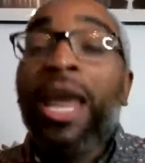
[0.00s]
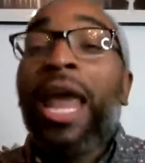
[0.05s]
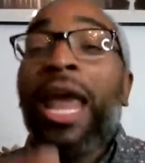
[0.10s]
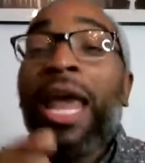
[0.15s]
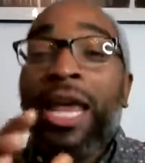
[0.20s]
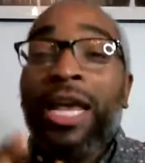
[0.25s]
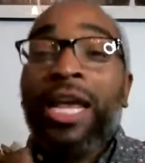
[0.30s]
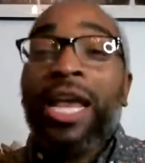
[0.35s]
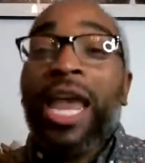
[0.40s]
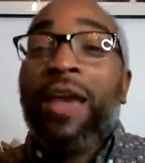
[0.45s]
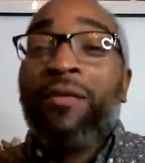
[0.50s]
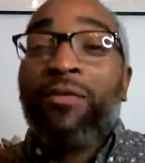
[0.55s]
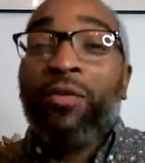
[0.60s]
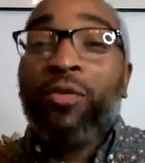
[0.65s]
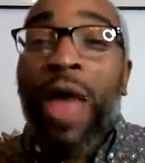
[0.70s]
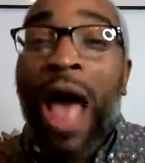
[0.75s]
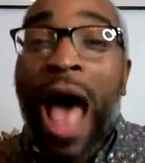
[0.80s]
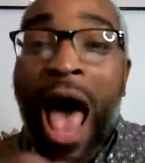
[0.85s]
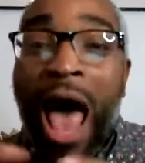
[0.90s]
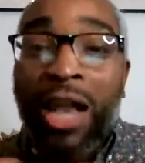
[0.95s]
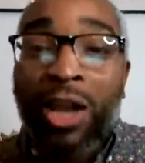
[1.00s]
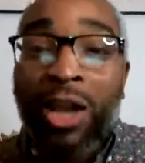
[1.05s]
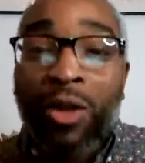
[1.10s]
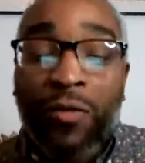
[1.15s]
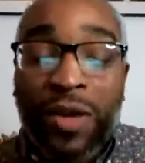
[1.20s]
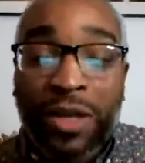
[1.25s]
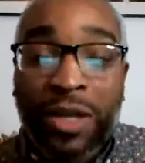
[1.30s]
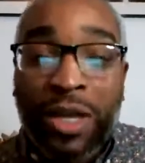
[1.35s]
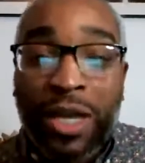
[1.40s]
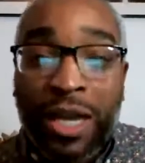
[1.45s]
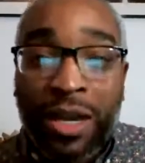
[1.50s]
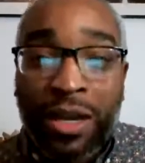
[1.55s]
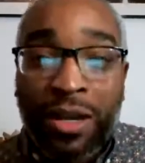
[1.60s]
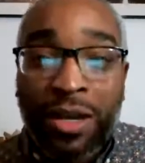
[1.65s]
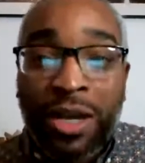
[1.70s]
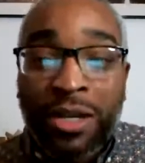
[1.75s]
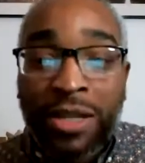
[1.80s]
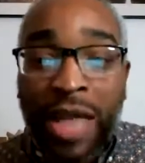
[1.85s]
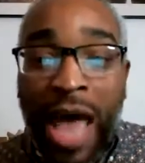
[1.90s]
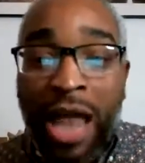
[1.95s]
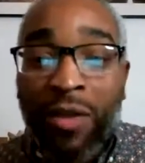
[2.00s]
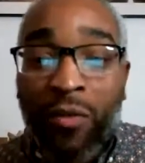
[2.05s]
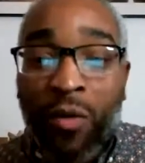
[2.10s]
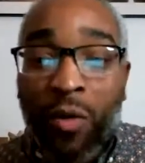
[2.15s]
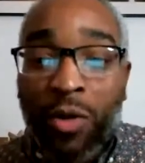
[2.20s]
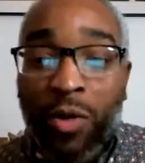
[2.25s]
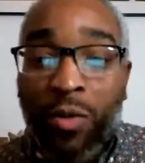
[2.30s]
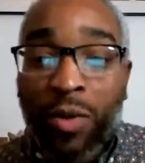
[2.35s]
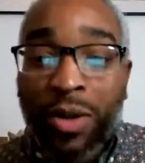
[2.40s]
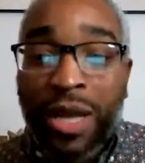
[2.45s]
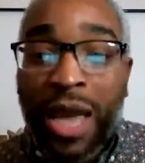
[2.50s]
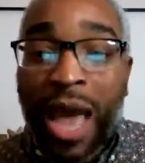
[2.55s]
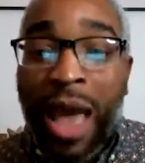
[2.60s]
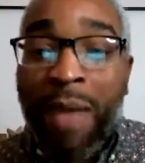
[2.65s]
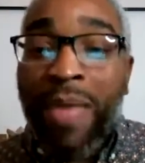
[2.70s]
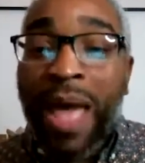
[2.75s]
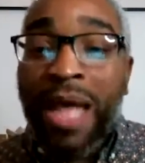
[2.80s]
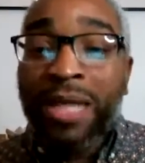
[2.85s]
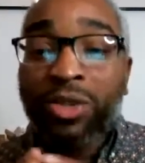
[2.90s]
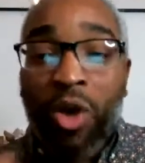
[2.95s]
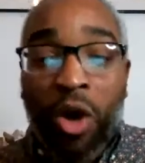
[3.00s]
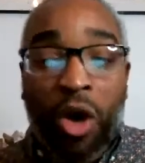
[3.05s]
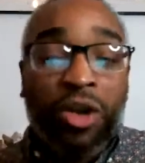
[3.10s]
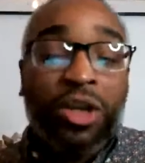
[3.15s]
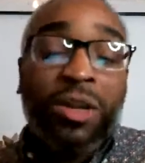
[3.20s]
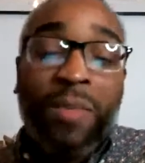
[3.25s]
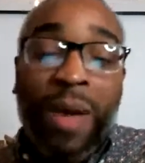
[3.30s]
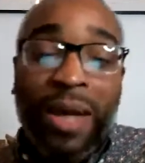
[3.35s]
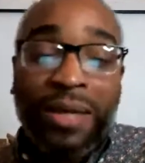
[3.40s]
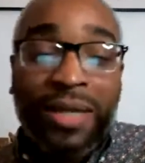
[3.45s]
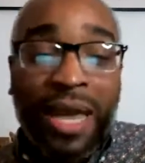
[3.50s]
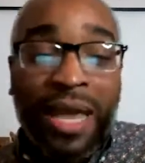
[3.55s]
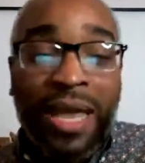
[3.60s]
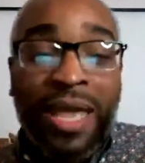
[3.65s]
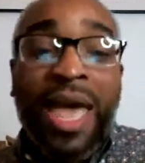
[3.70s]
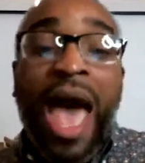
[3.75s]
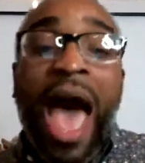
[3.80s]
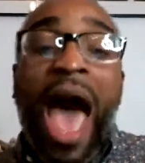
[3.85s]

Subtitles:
and he gave you the olive in there, the olive oil in there. I'm not talking about that.